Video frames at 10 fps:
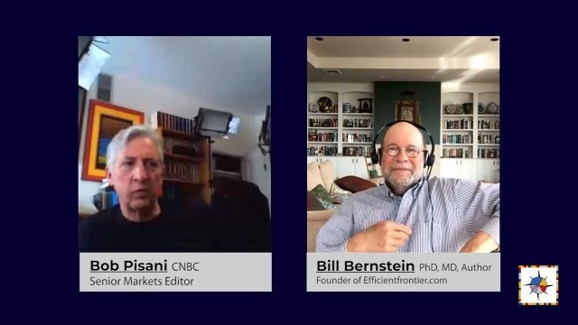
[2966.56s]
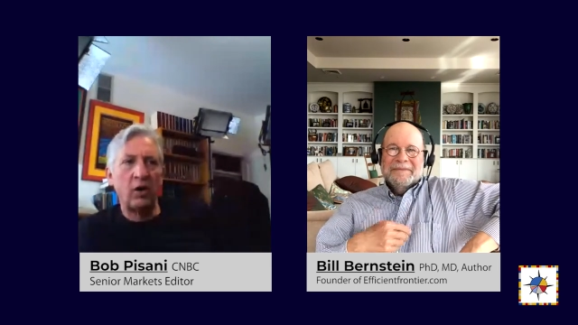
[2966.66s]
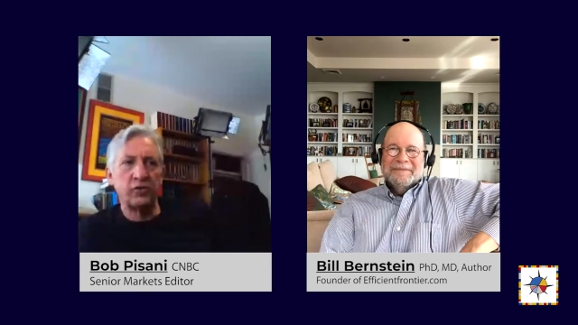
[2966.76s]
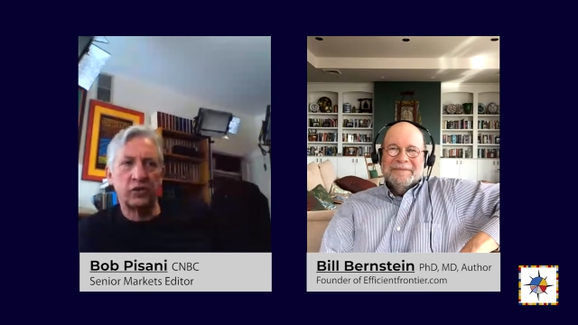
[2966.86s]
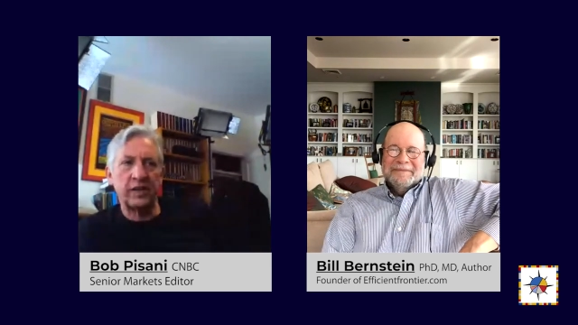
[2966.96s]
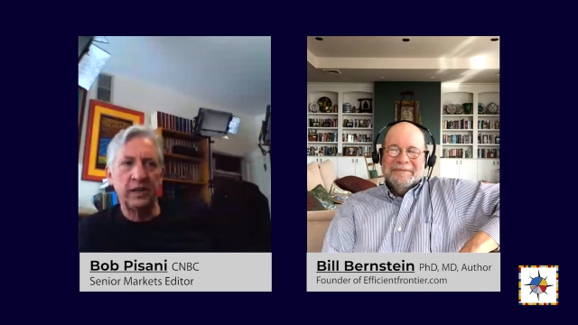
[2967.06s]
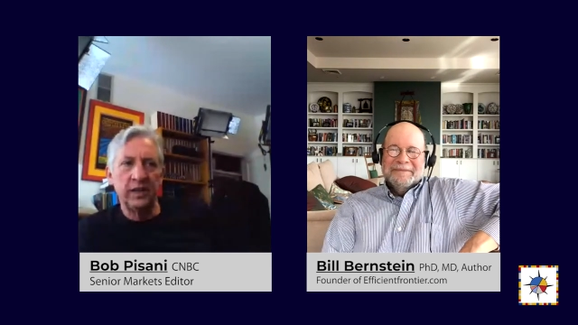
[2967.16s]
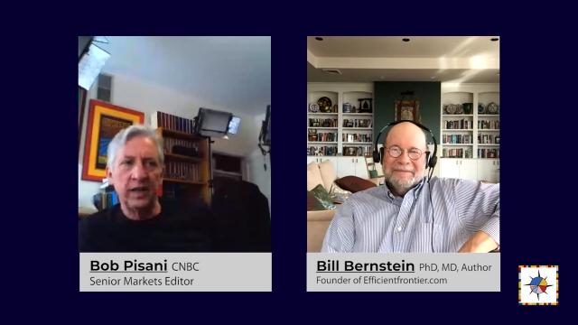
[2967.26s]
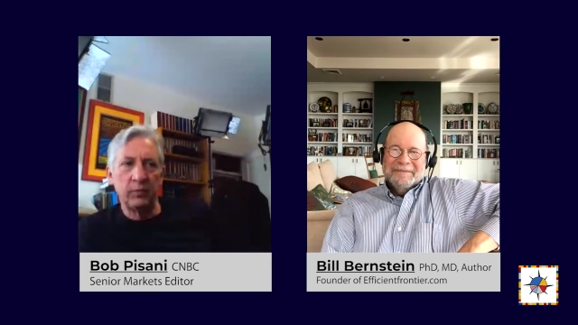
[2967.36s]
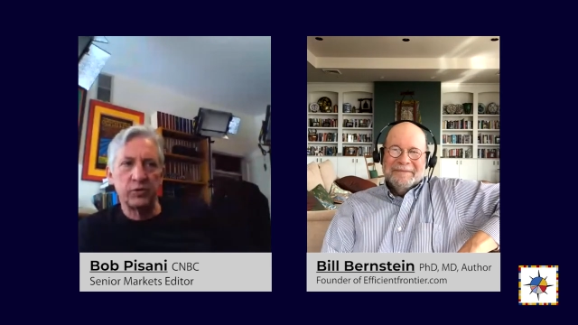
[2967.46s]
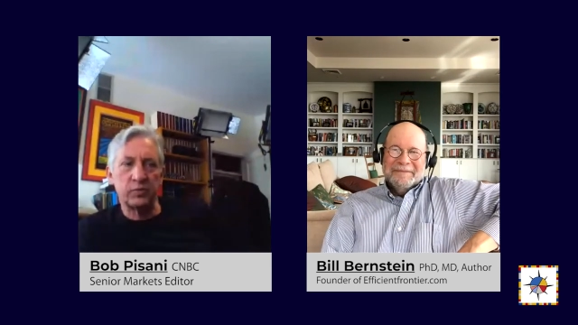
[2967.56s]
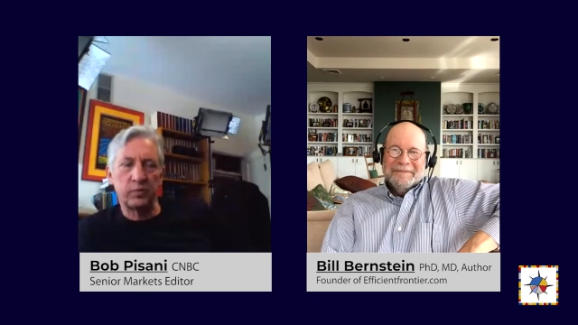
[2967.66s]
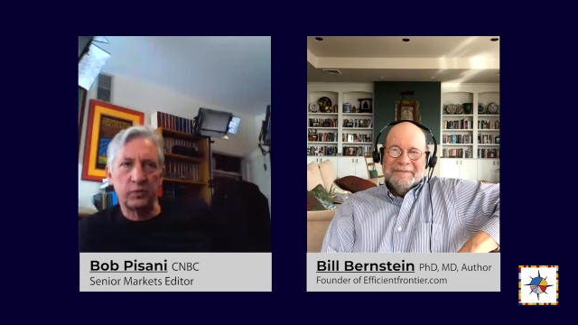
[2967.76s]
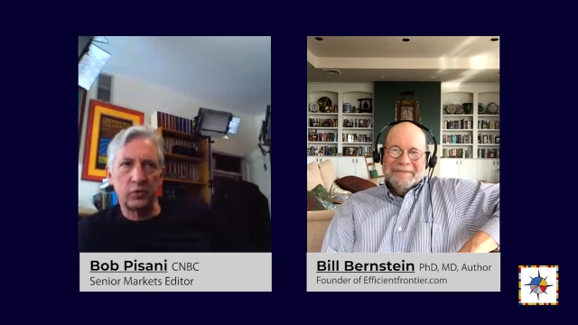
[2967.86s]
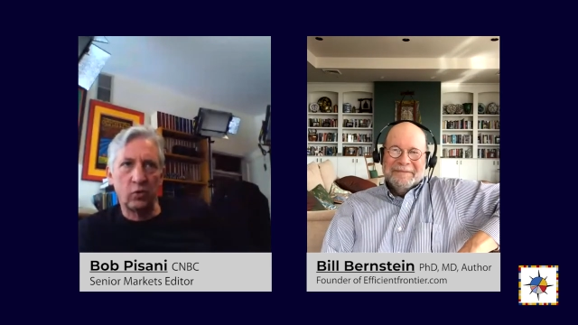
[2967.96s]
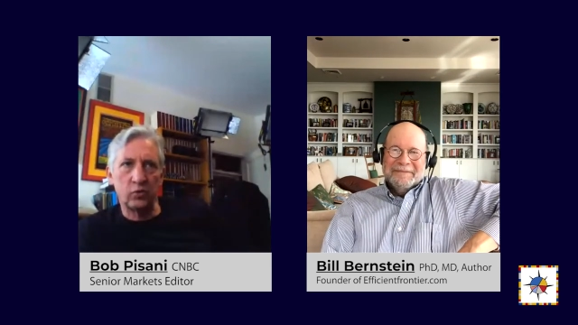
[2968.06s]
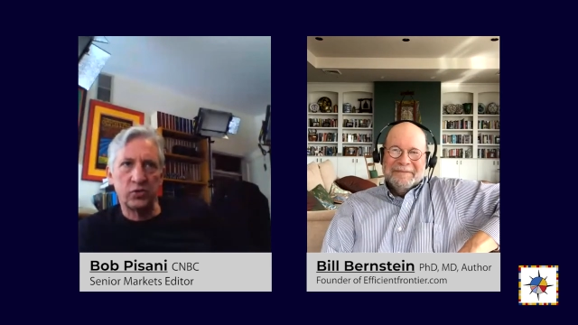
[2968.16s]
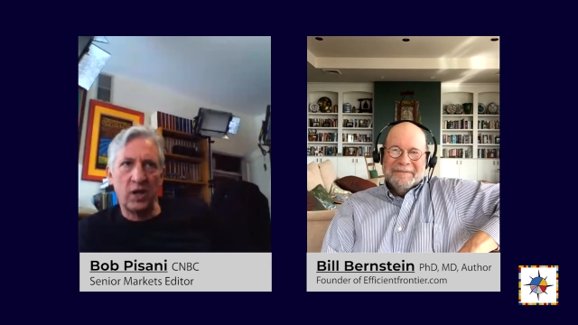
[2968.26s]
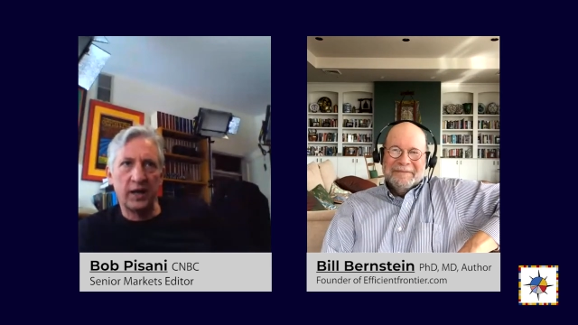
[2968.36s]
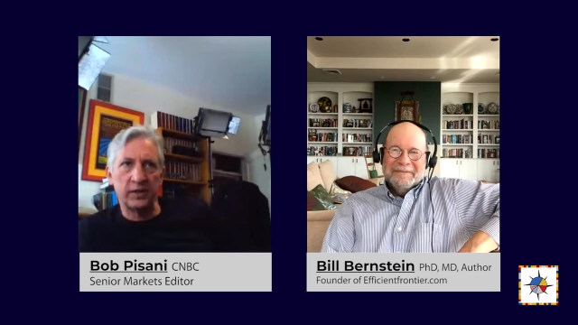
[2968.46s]
Speaker 1: largely, it was total
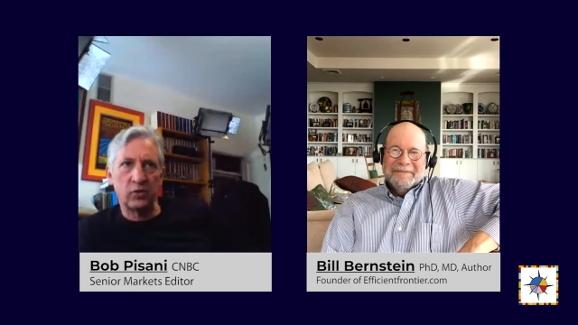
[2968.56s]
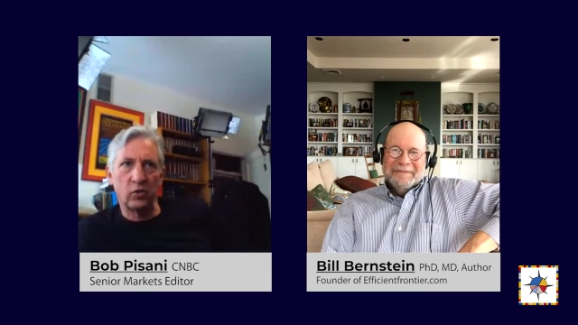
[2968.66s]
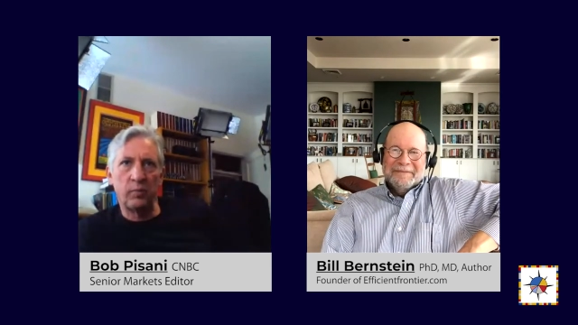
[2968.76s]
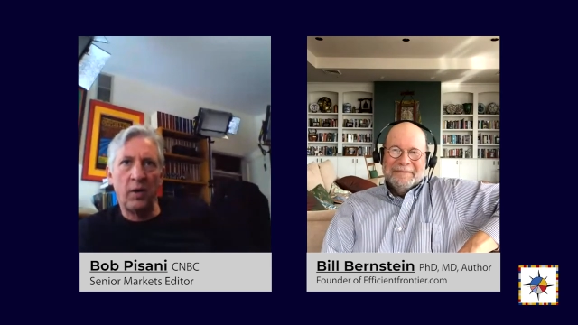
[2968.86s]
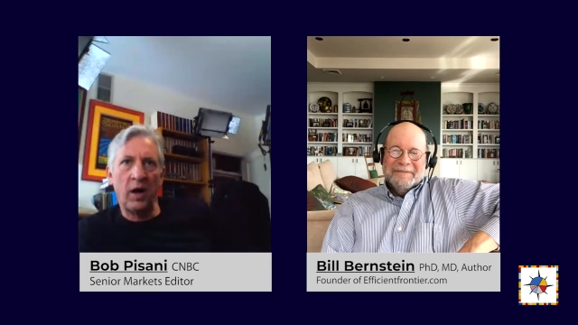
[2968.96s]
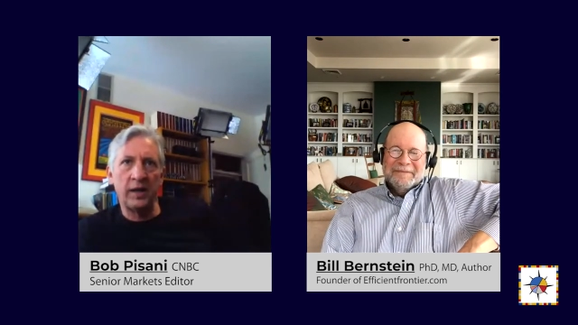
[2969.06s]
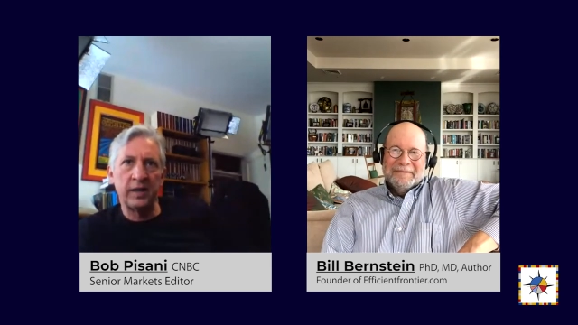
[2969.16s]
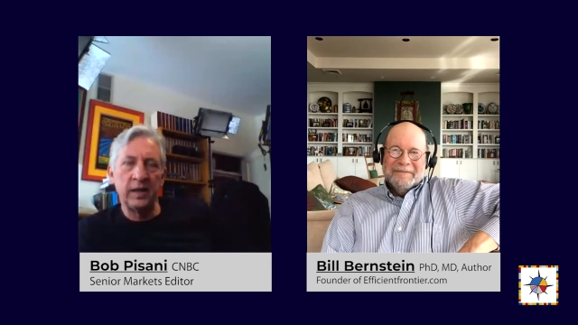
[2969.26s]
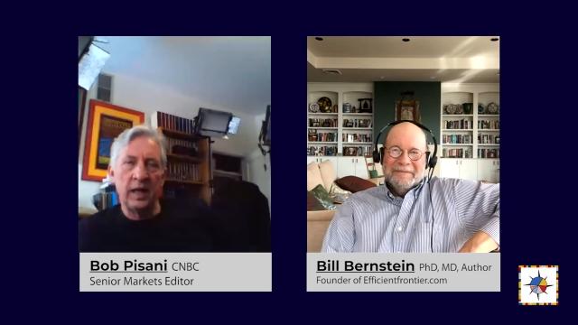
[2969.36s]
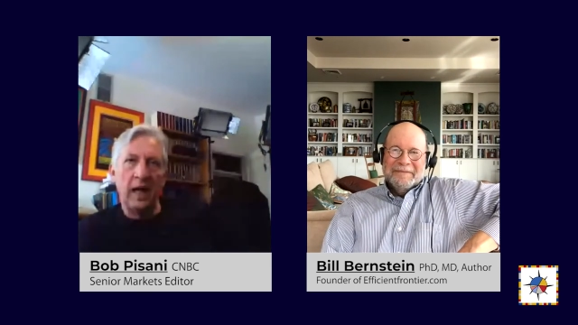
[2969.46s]
stock and total bond.